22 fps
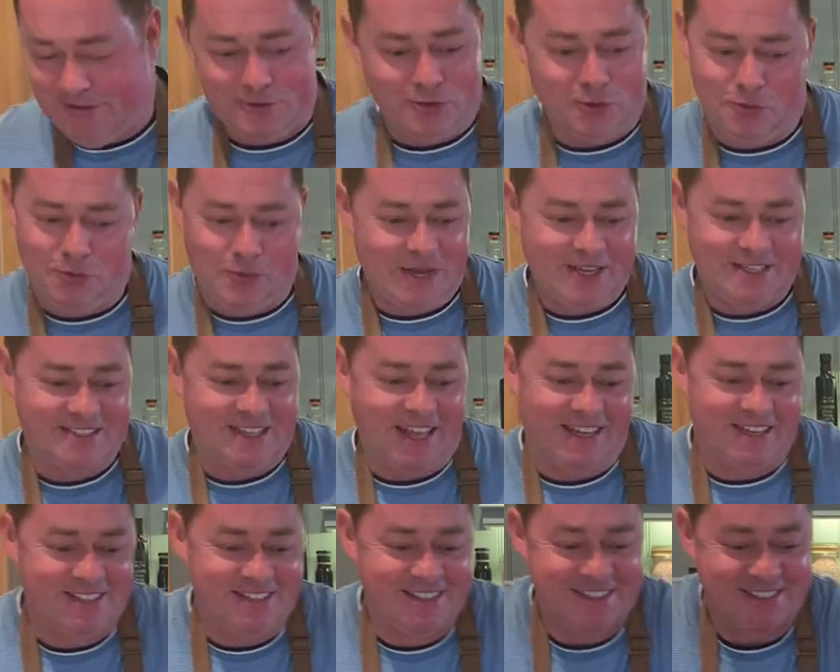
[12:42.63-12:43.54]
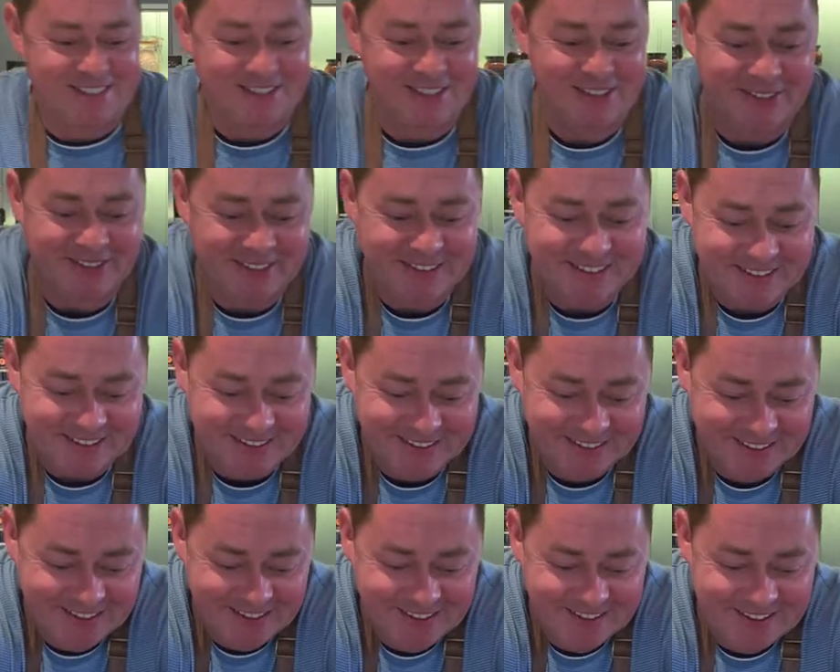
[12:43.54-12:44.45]
Don't waste that, it's too good.
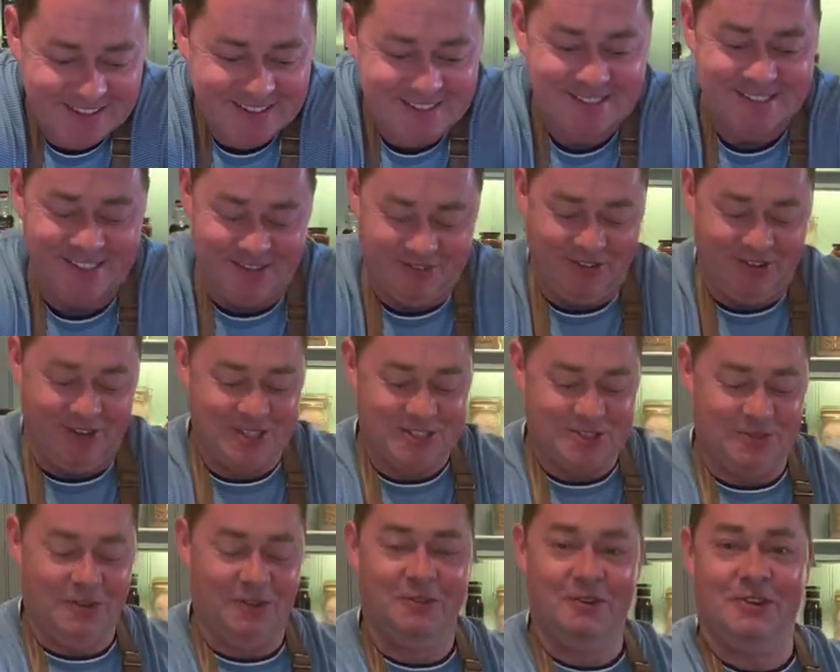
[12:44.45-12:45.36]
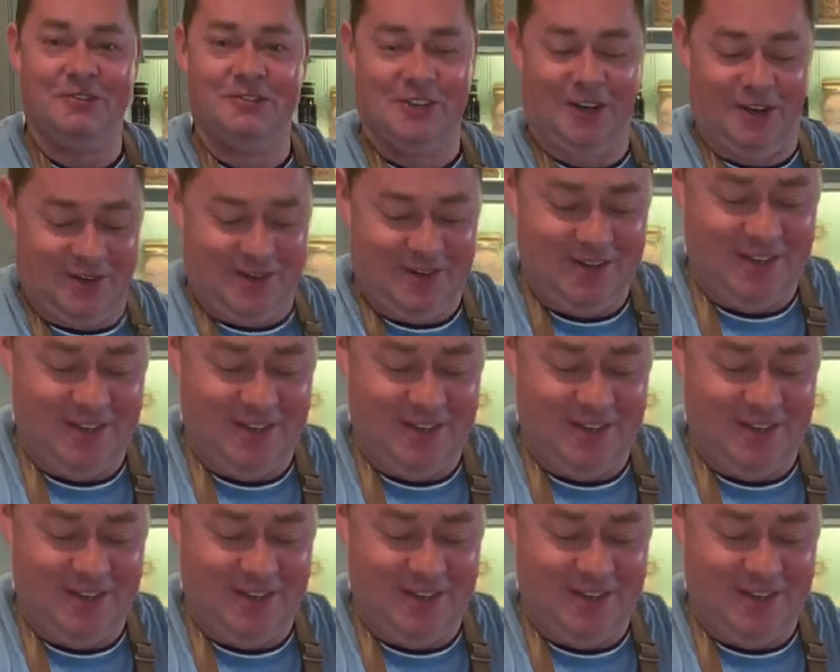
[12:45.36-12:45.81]
So the first one we've done